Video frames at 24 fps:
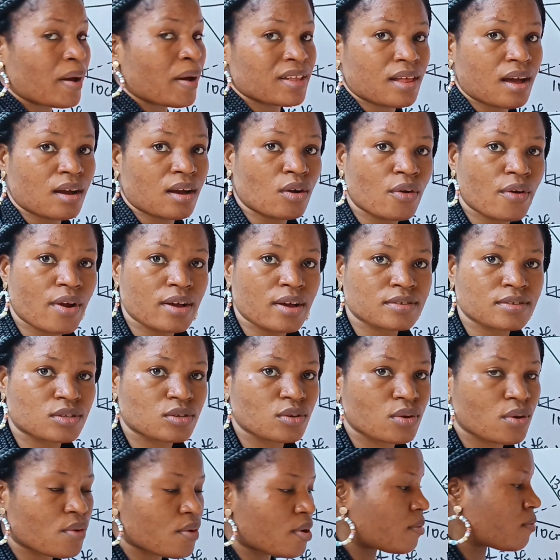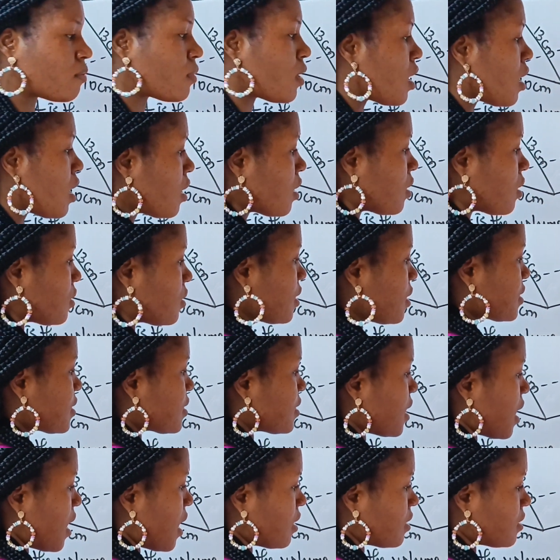to Pythagoras theorem,
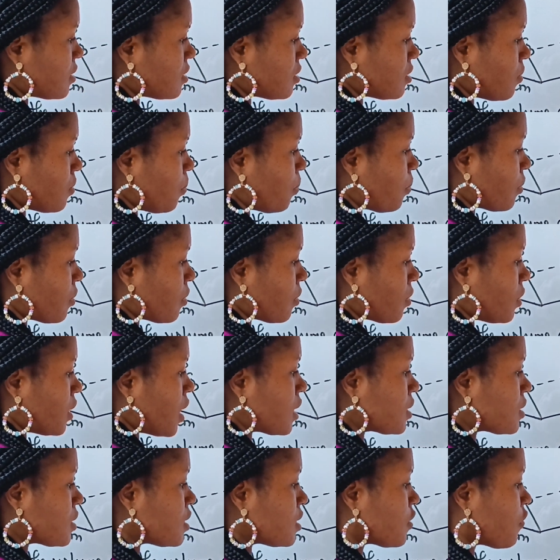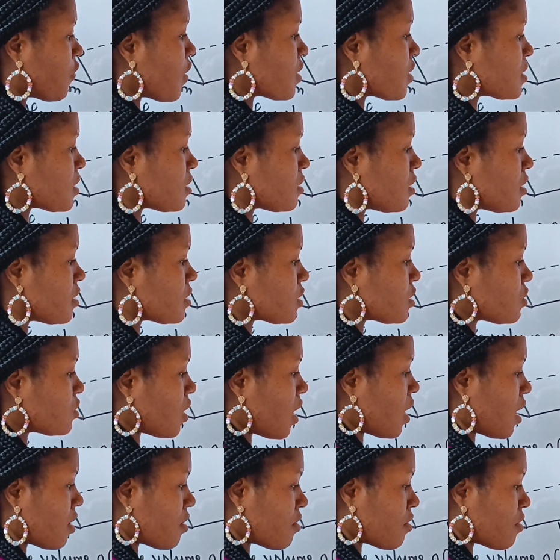this side that is facing this
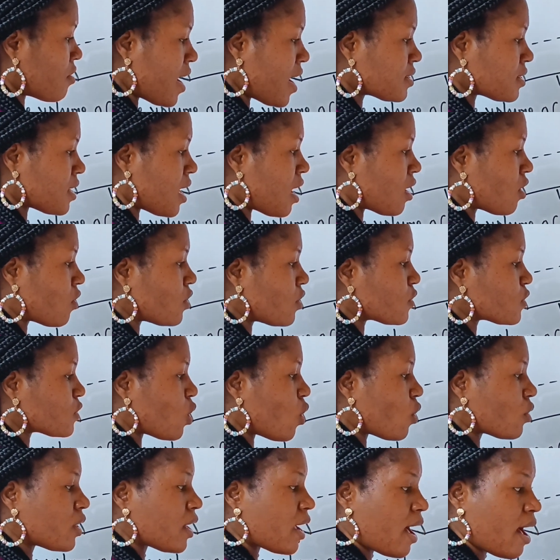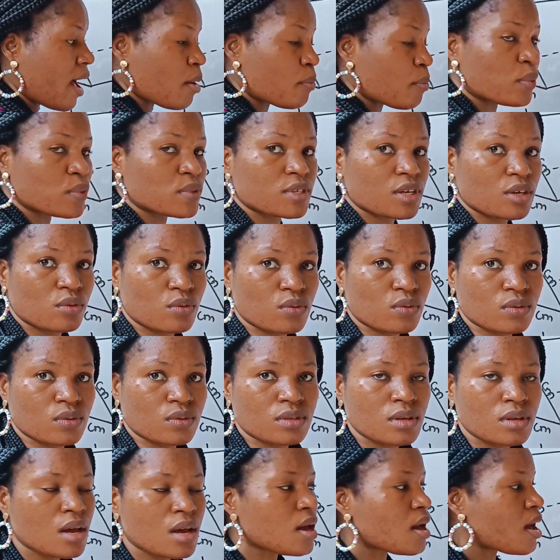right angle is called the
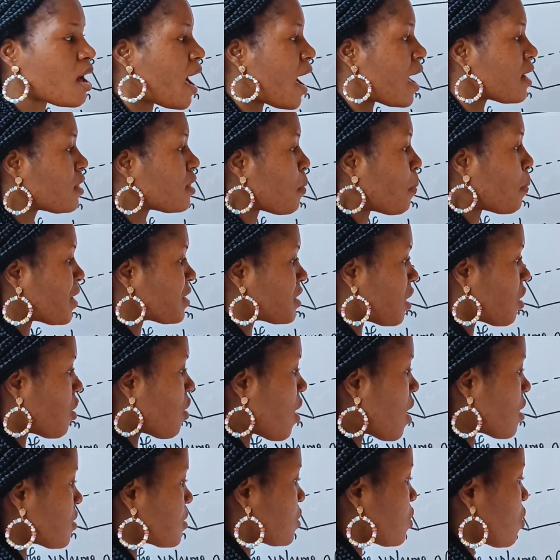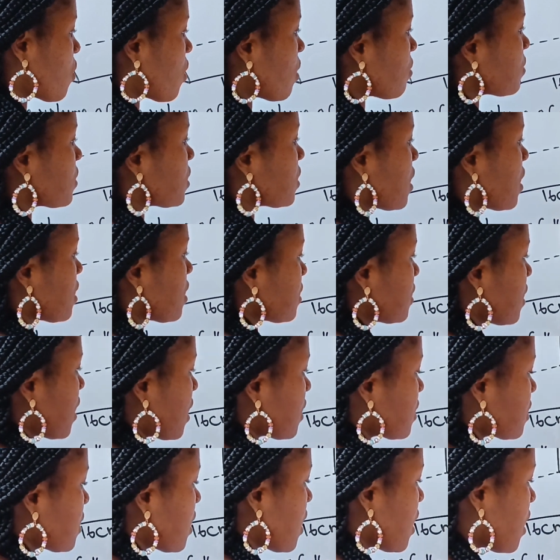hypotenuse. And the Pythagoras theorem says
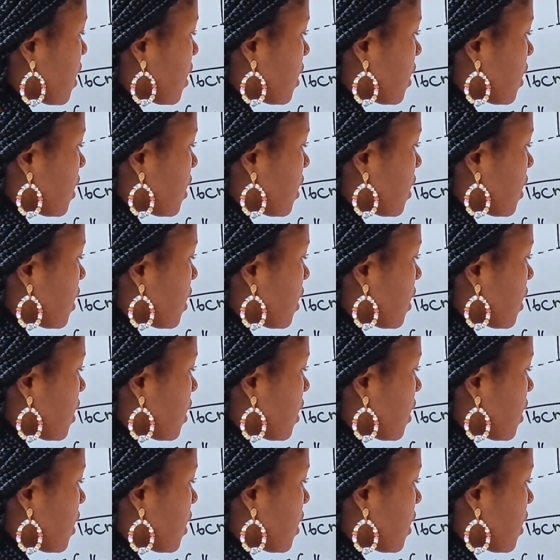that